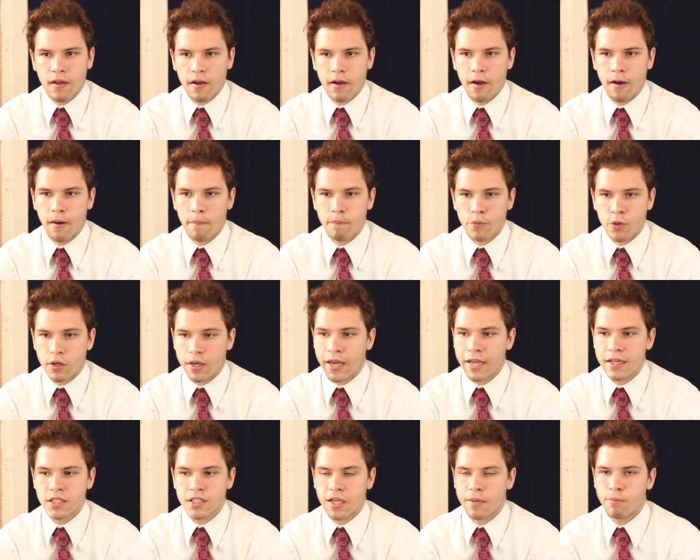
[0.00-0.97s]
Um, you
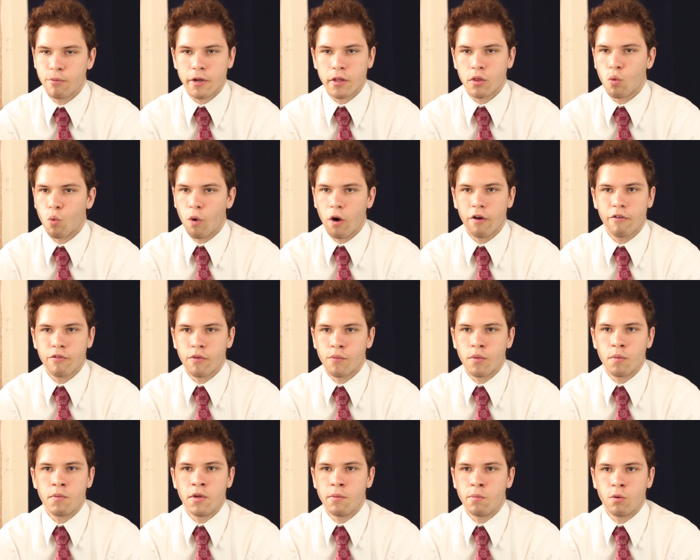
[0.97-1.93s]
can't separate the work from
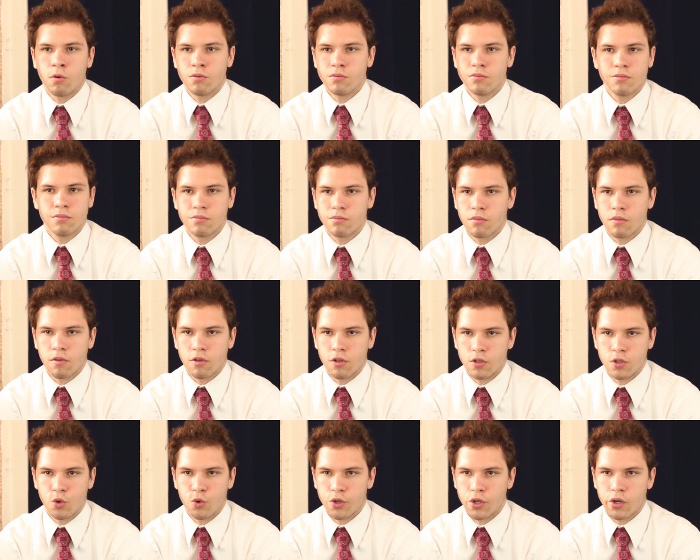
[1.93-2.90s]
the people;
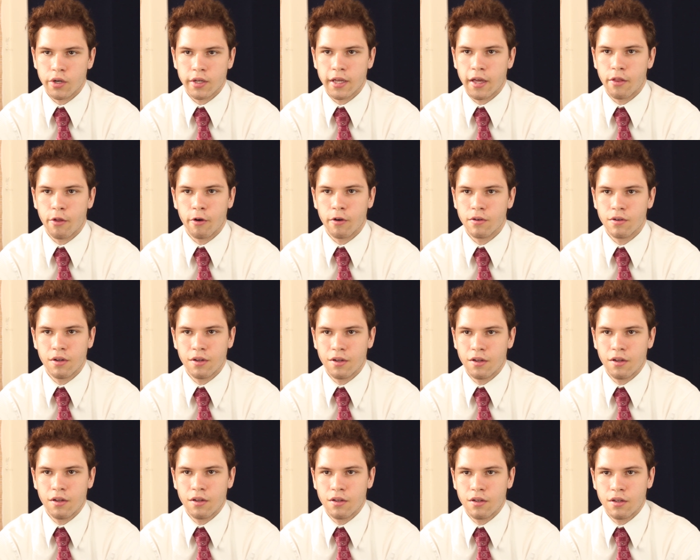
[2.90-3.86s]
the two go together,
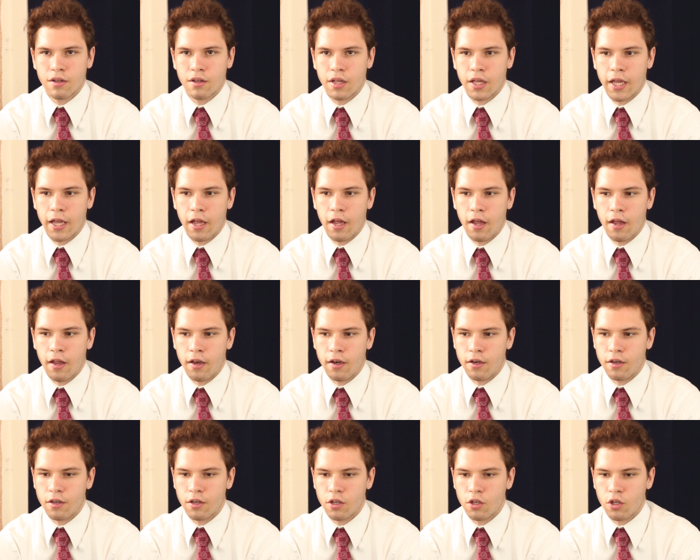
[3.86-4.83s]

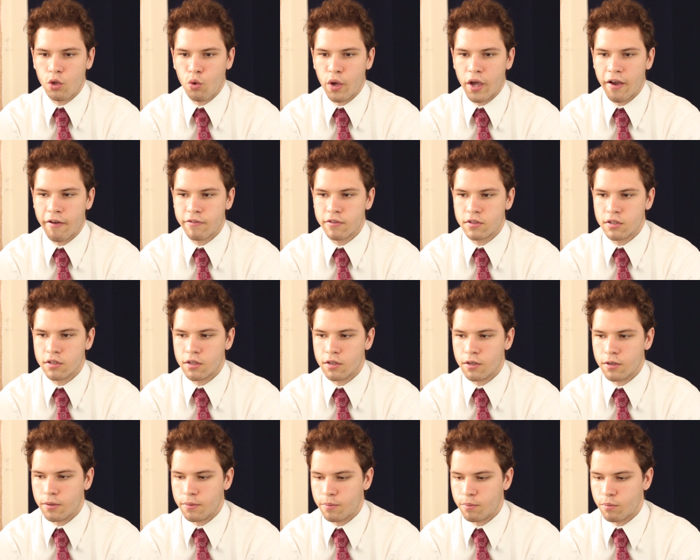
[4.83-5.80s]
and you have
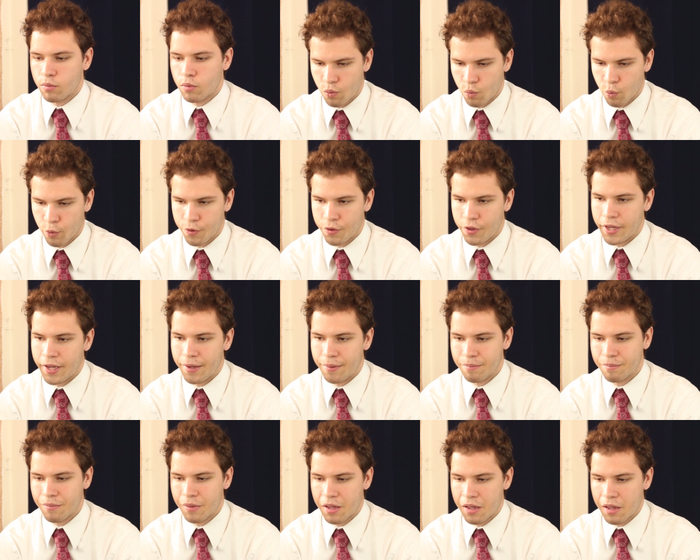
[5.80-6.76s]
to
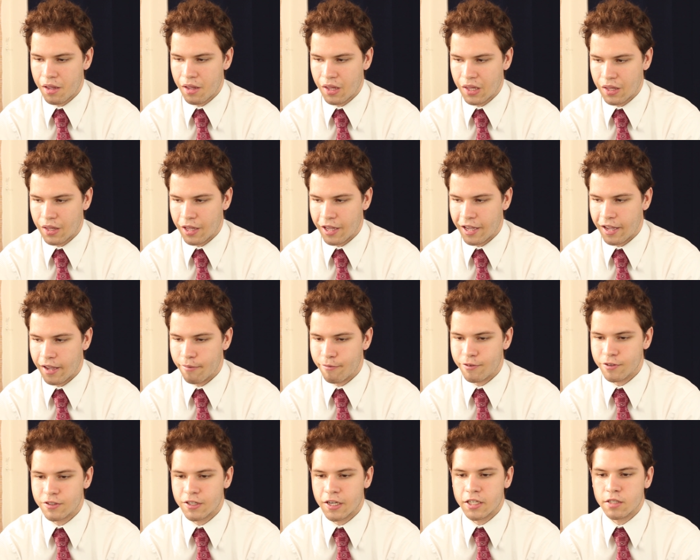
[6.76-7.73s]
really
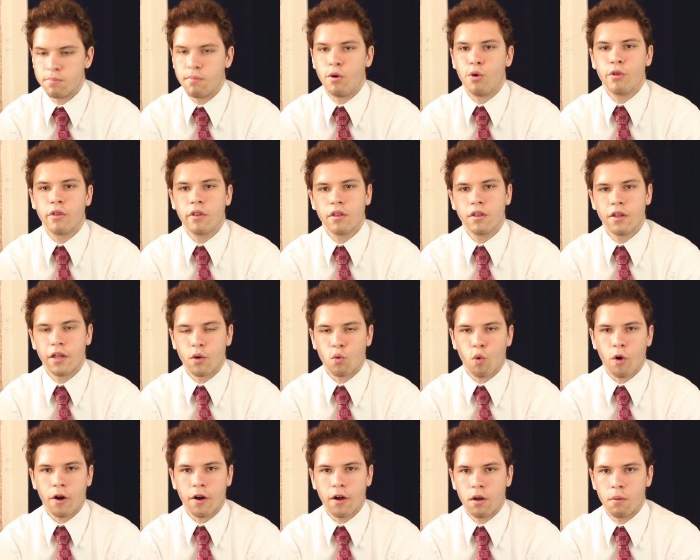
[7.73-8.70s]
emphasize both and
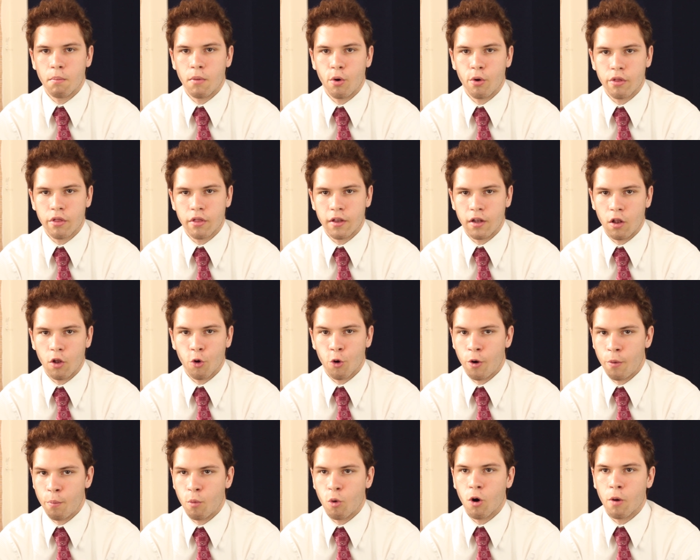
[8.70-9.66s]
work on both and
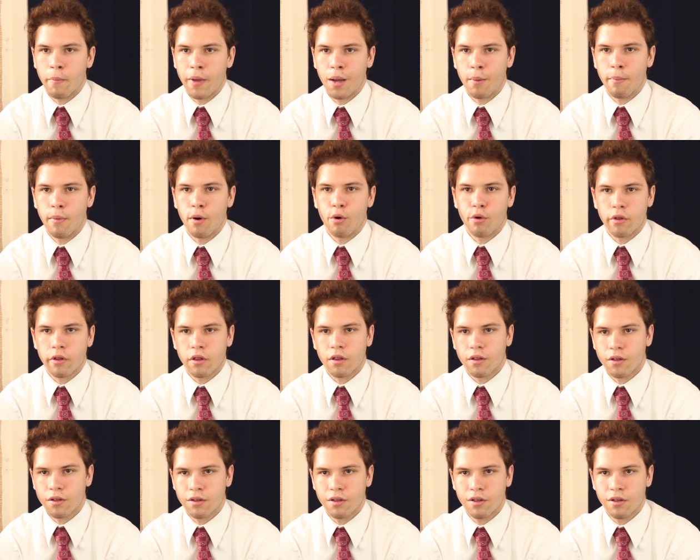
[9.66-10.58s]
learn more about both.